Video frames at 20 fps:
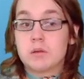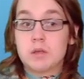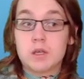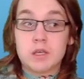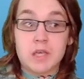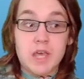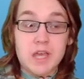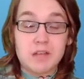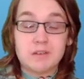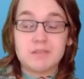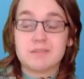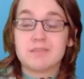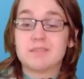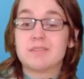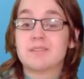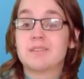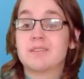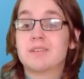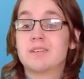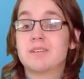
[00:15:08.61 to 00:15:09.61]
Again,
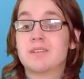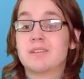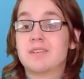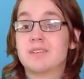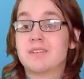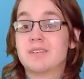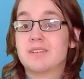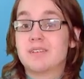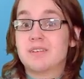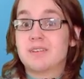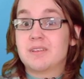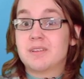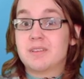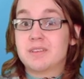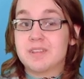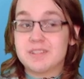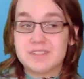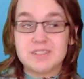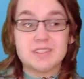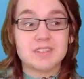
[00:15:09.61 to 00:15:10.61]

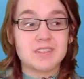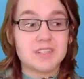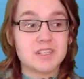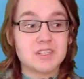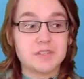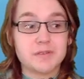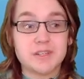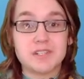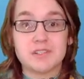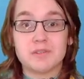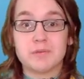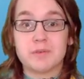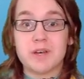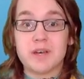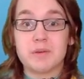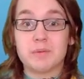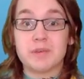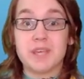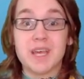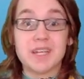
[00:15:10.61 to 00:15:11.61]
this is a situation where
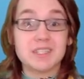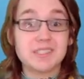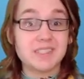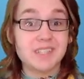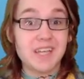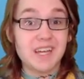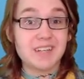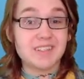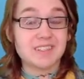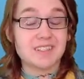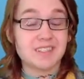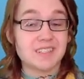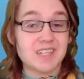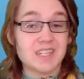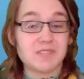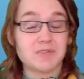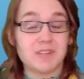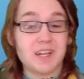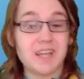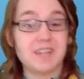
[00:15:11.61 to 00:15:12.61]
we actually had a
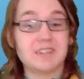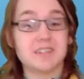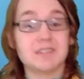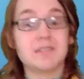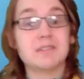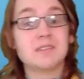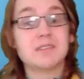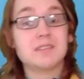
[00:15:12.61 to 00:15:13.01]
successful hand in.